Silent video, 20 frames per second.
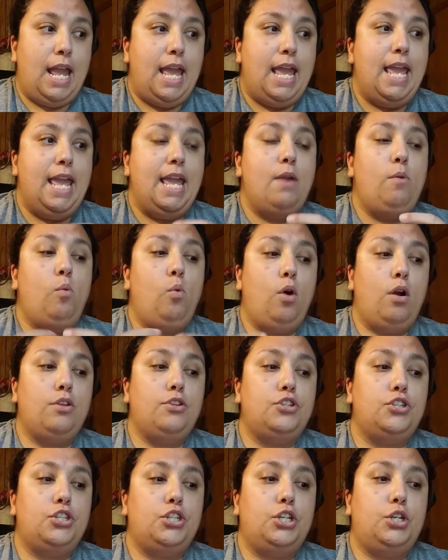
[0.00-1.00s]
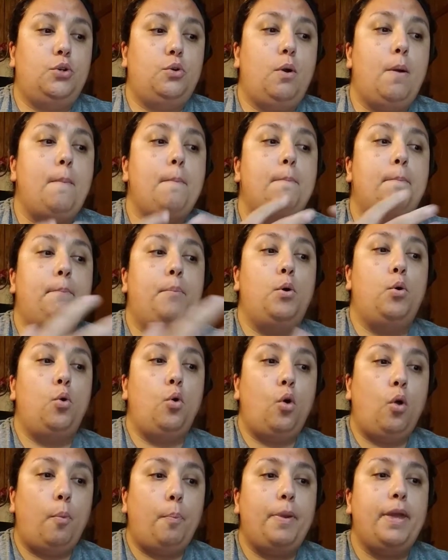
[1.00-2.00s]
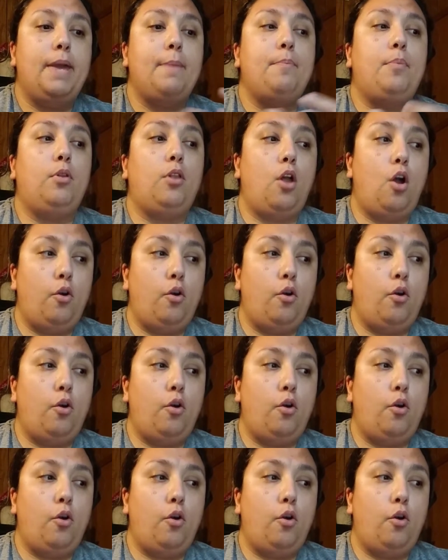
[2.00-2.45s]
He wants to pull people